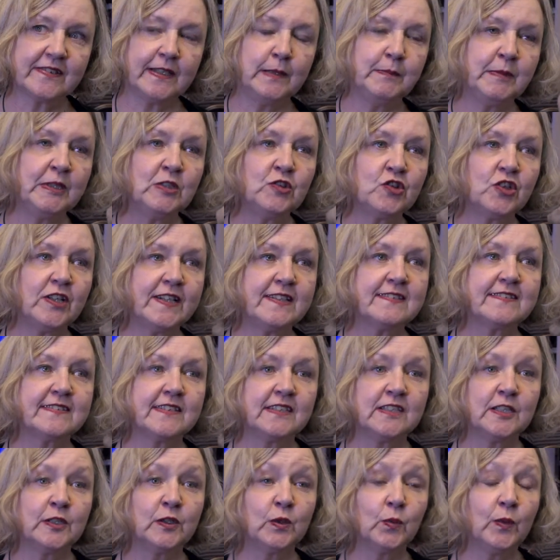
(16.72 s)
I'm
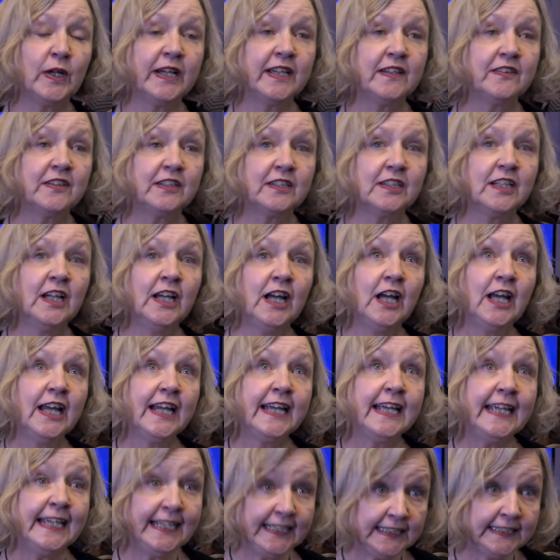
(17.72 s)
interested in the way that
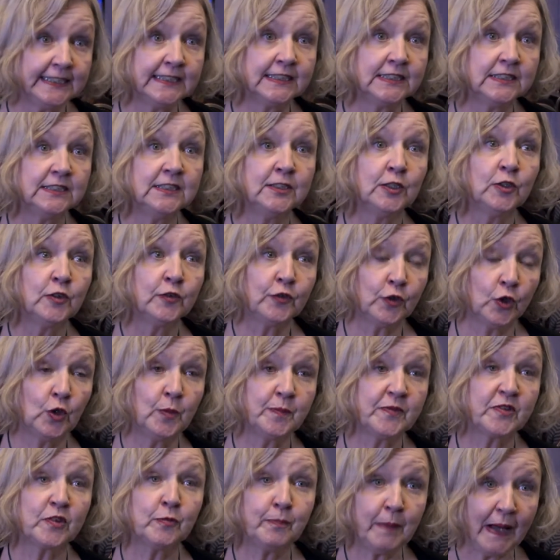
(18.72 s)
hidden
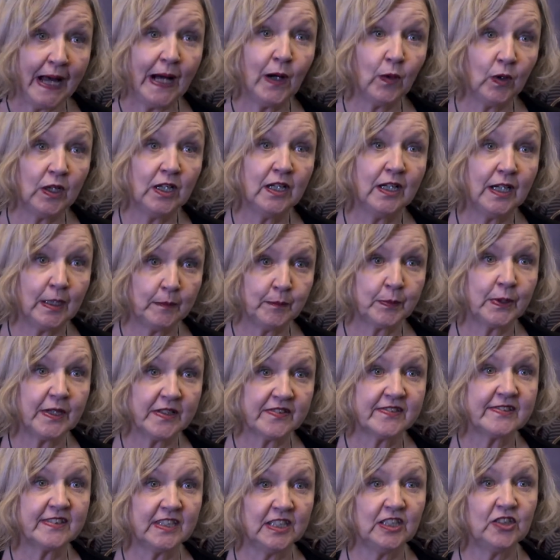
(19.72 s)
forms of power and
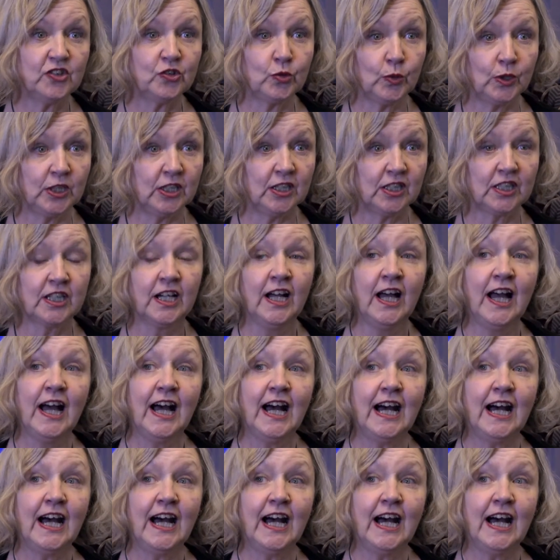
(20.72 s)
prestige work,